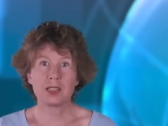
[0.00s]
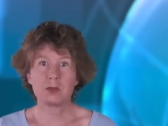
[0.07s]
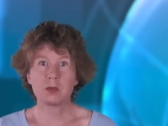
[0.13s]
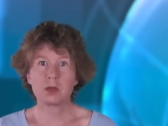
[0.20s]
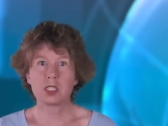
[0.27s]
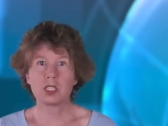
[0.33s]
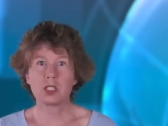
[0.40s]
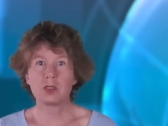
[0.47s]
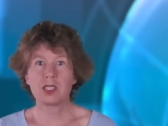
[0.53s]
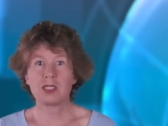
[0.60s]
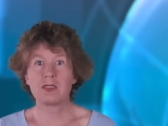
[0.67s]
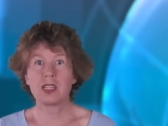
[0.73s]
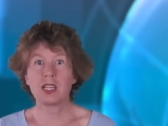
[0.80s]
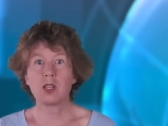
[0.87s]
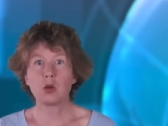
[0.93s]
them so
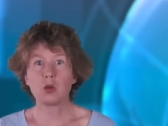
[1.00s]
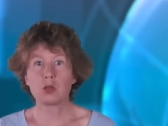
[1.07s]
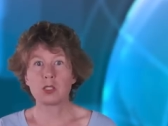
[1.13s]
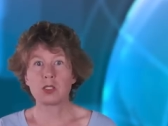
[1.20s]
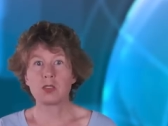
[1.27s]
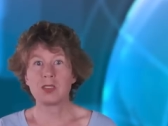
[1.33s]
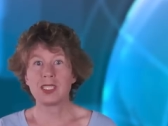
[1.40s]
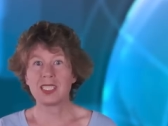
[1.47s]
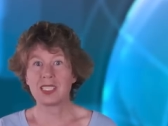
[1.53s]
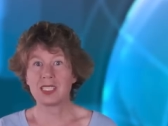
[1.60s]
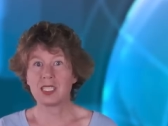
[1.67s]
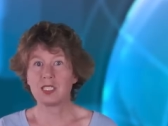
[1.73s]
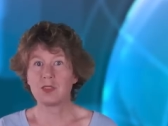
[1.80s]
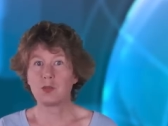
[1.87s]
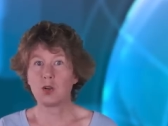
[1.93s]
that they also
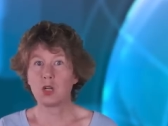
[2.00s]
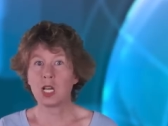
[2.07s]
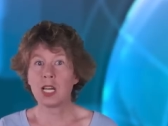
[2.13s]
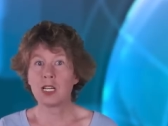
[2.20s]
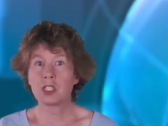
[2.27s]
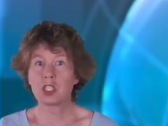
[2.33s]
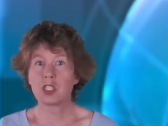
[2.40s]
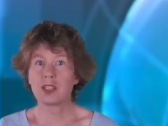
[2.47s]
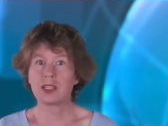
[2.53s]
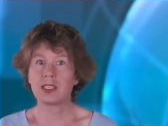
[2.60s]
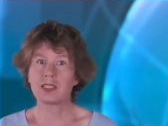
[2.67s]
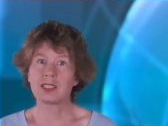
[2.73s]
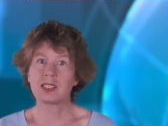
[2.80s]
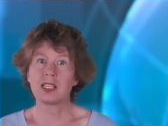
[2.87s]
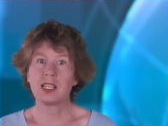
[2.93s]
exist for large
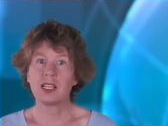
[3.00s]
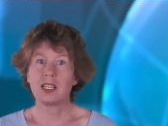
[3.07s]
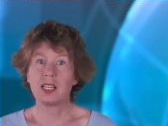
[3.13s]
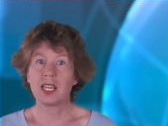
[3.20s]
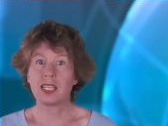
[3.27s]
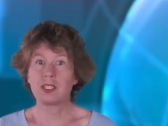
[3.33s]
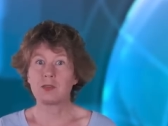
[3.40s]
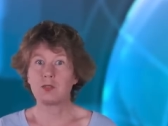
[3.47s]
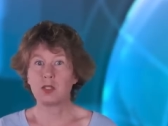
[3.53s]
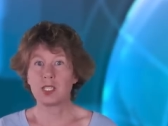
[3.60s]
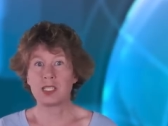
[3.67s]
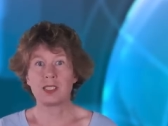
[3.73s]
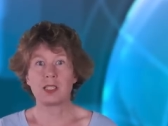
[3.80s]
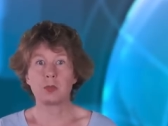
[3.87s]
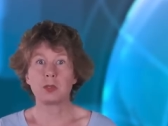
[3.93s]
things, like, for
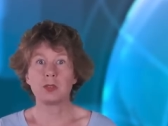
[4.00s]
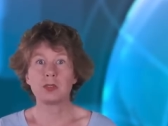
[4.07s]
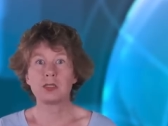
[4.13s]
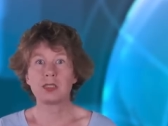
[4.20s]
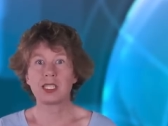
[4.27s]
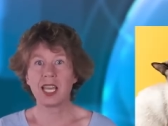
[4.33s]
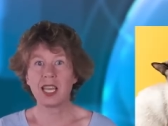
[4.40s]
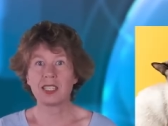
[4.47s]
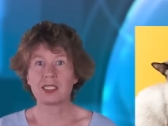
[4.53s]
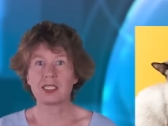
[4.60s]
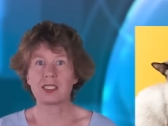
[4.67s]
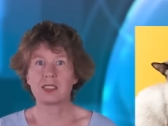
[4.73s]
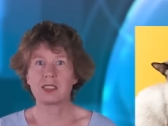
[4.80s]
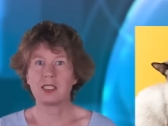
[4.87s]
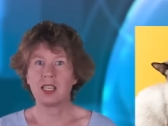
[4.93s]
example,
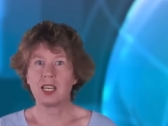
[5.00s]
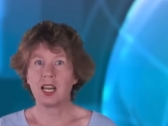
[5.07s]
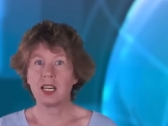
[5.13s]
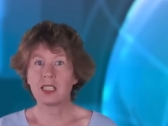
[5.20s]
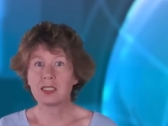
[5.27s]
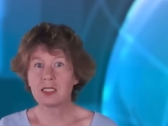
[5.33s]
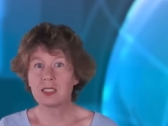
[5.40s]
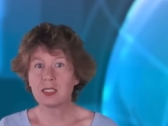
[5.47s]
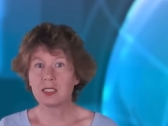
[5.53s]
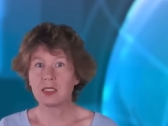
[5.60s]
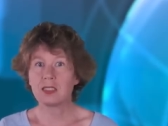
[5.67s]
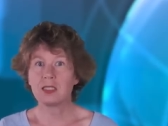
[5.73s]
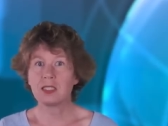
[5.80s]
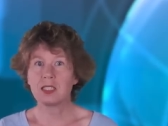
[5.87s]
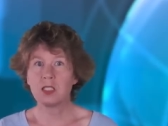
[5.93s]
cats,
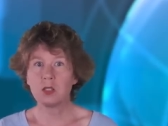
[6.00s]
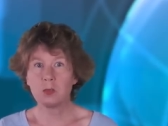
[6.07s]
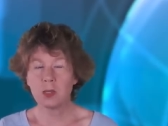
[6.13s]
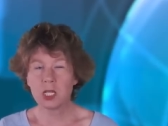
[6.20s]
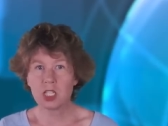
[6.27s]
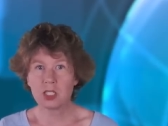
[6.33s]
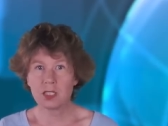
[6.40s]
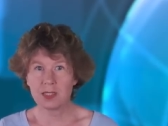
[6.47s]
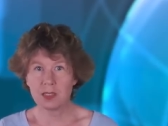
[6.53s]
until you measure